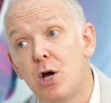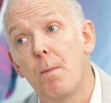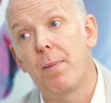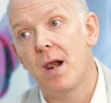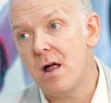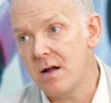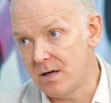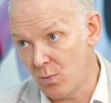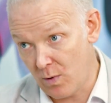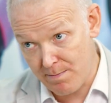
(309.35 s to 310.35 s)

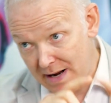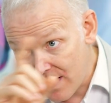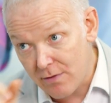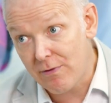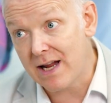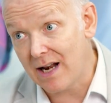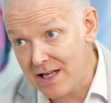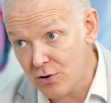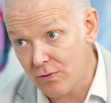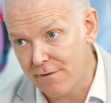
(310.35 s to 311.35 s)
compliant with many of the
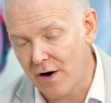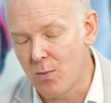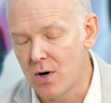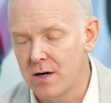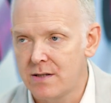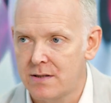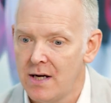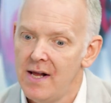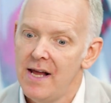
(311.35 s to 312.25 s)
regulatory frameworks